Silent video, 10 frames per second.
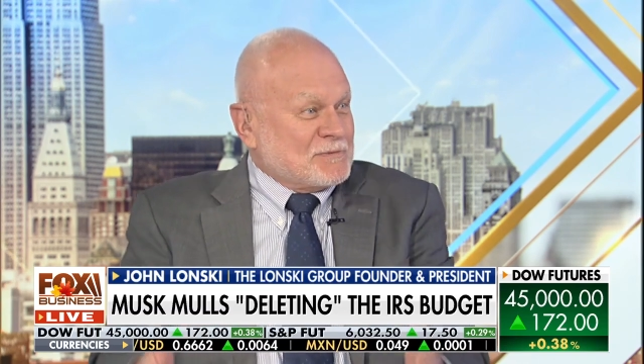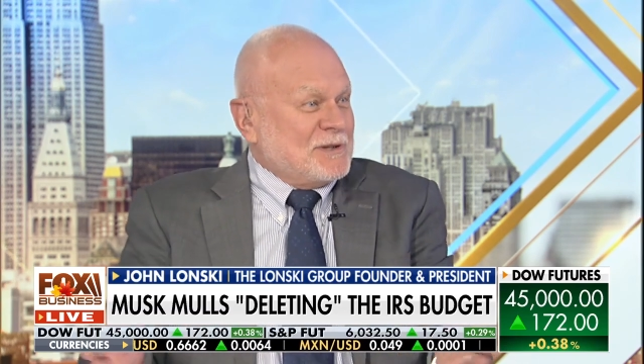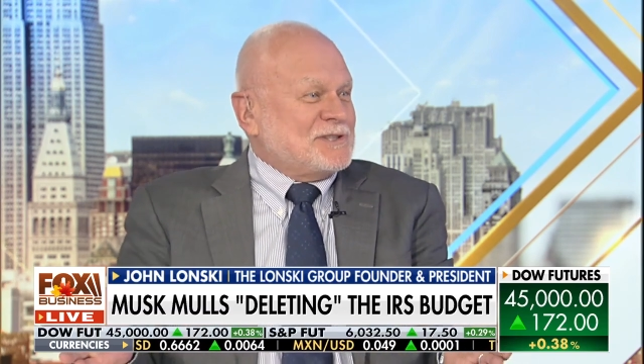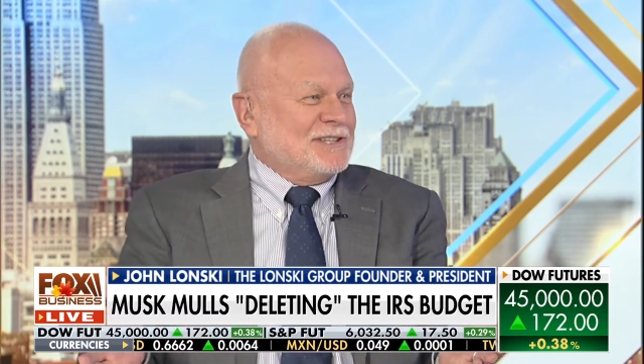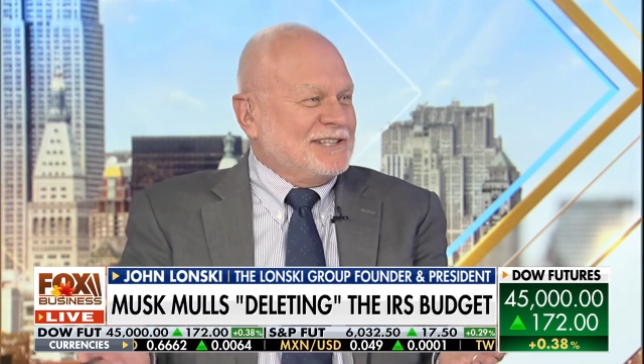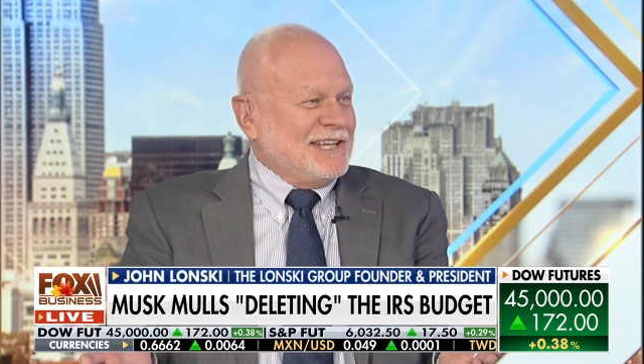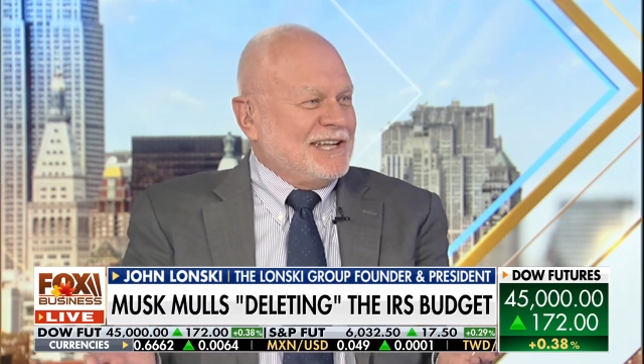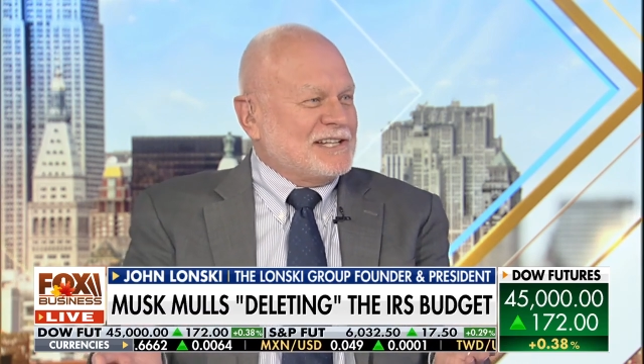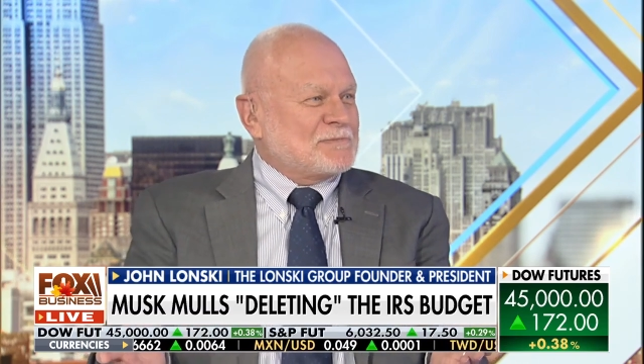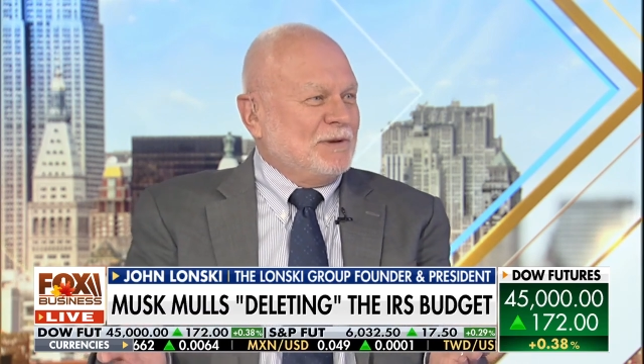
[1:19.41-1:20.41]
What's going to
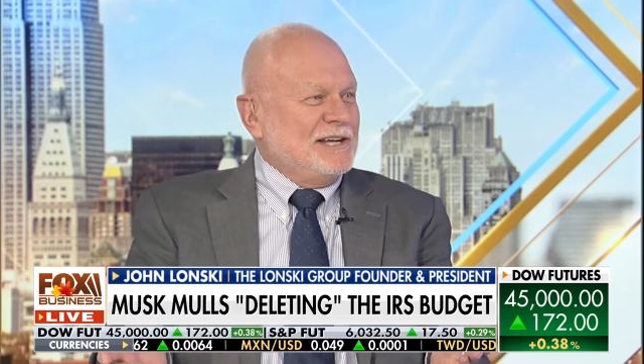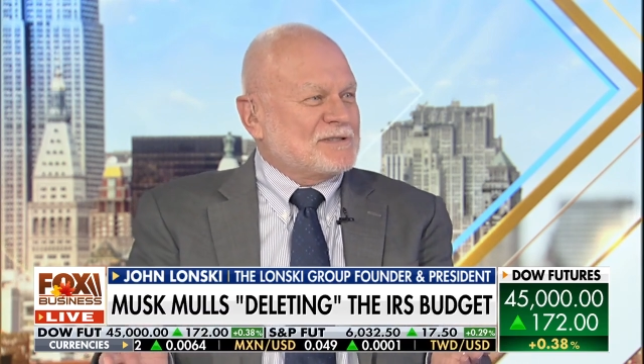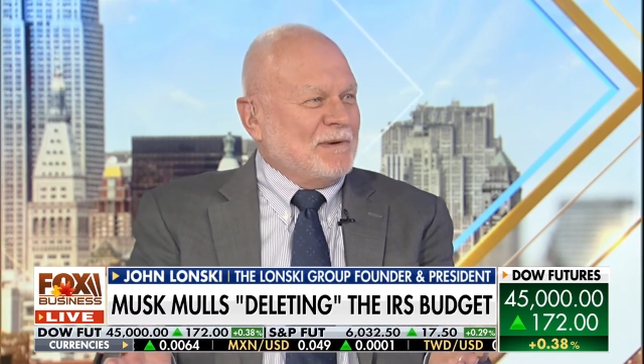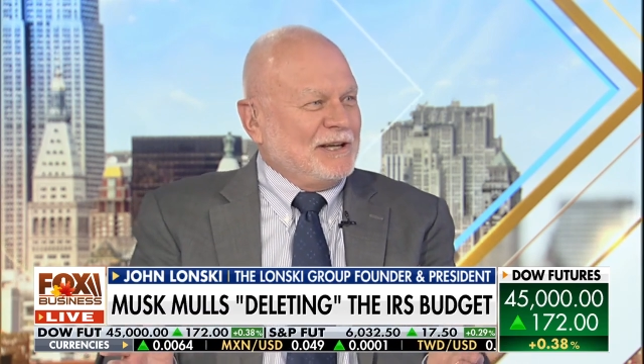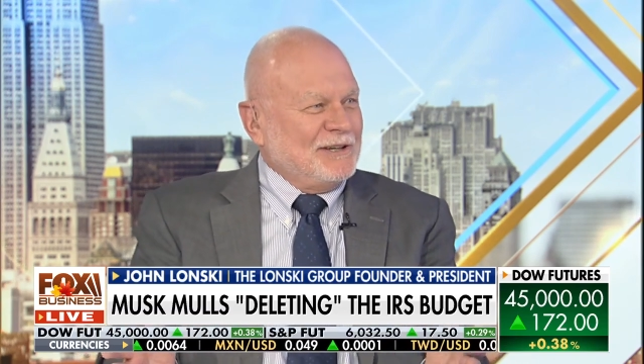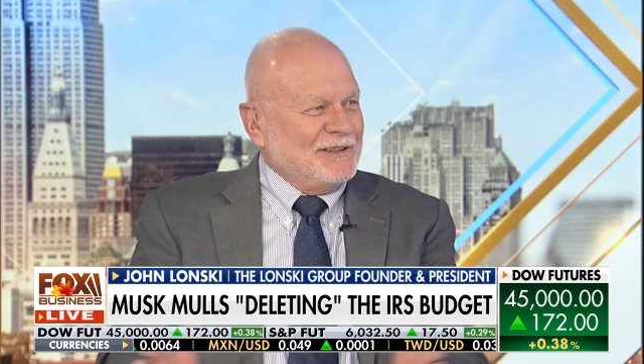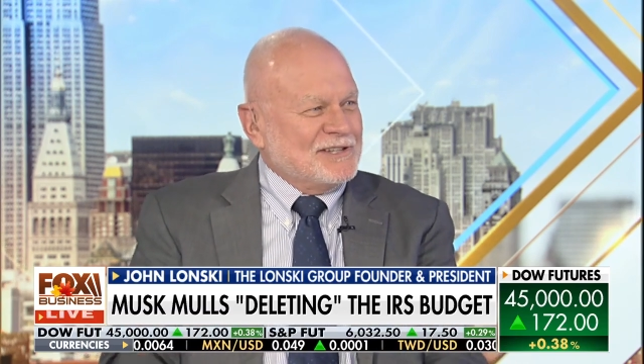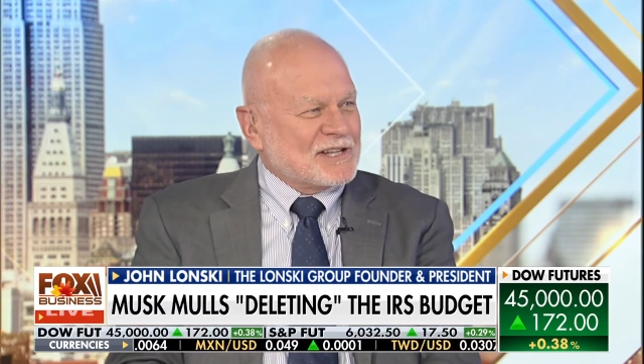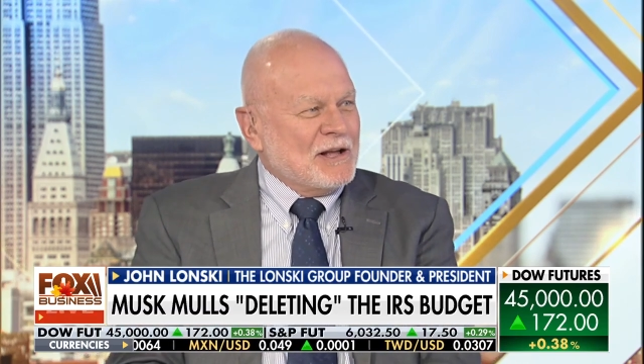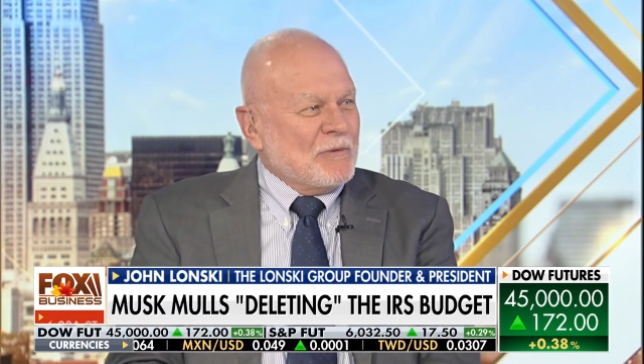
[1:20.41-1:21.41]
take its place? My goodness.